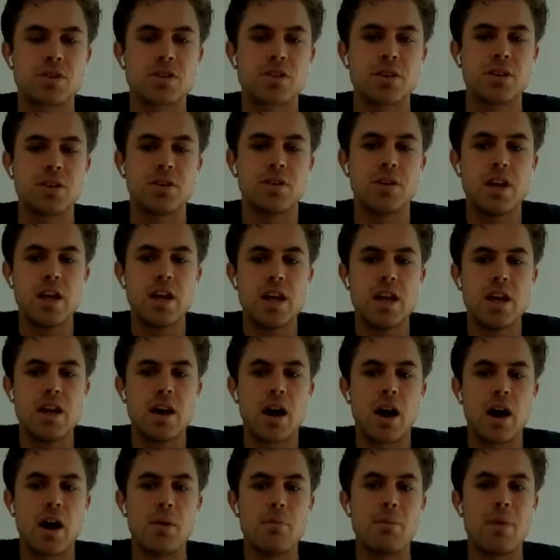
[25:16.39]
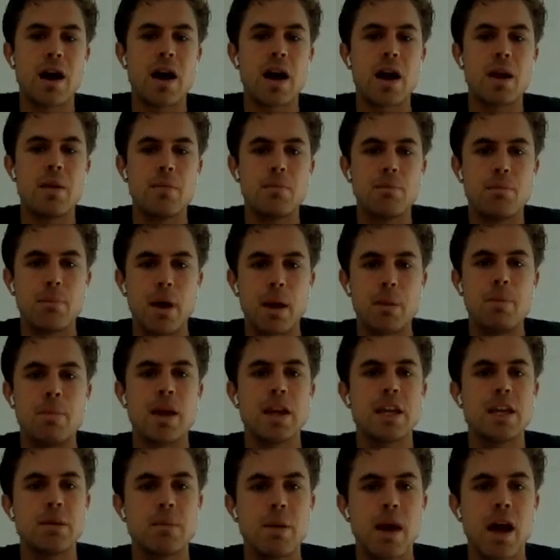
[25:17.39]
So by
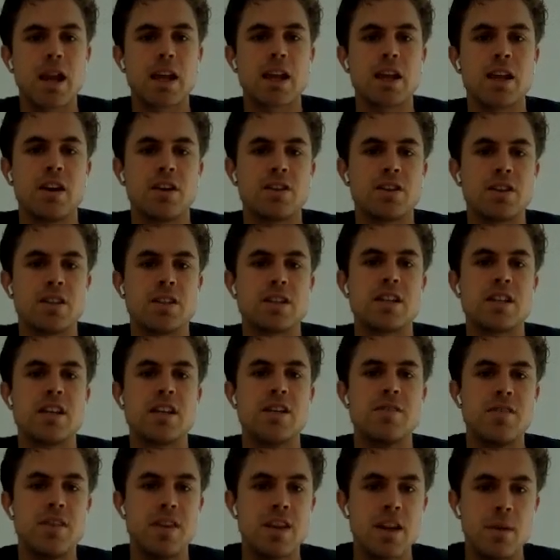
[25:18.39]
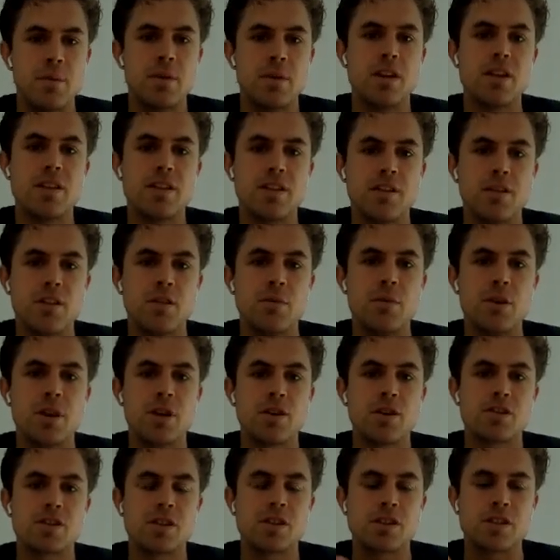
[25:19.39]
piggybacking onto this EVM and Ethereum
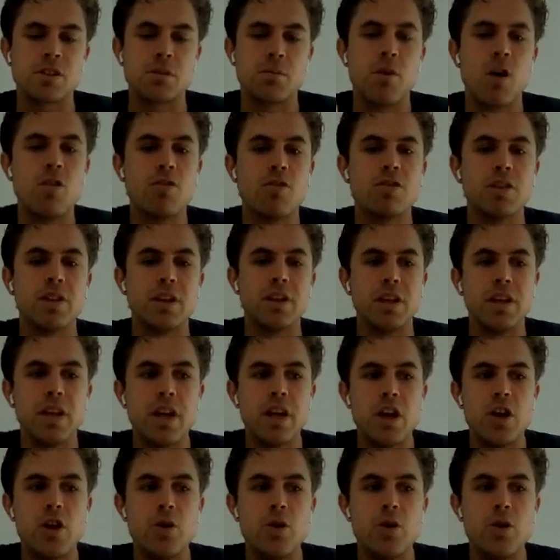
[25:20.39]
ecosystem, hopefully